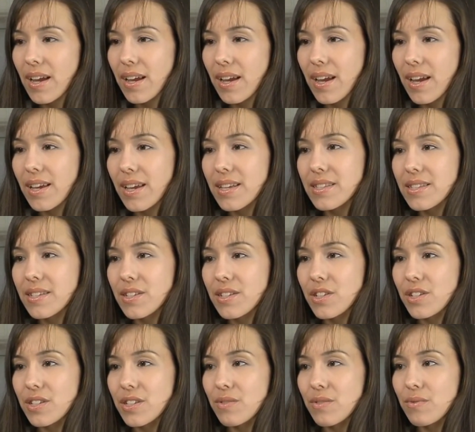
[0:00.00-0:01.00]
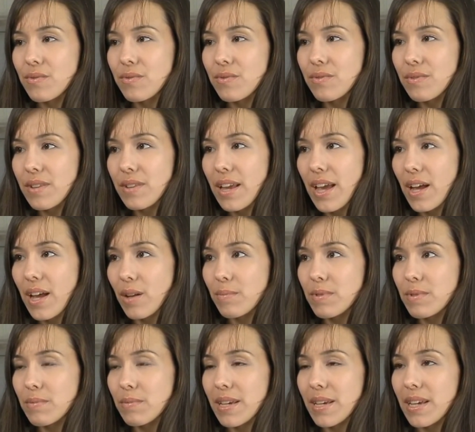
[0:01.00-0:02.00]
I guess it just
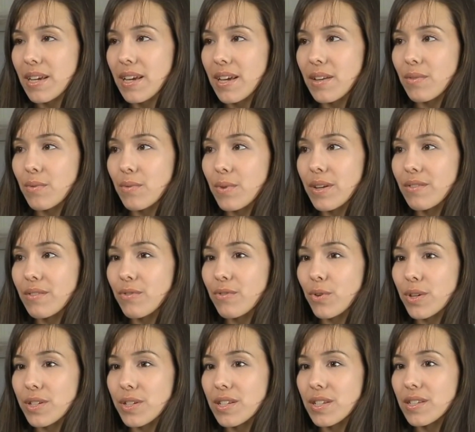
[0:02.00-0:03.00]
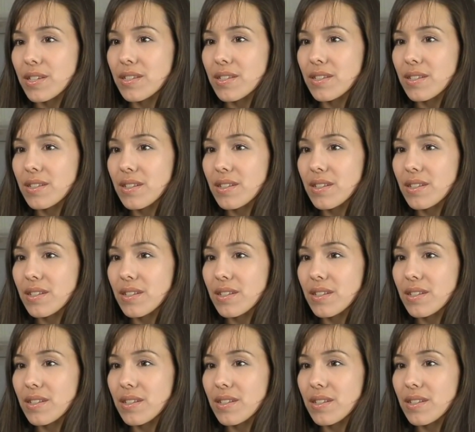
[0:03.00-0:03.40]
helps me and reinforces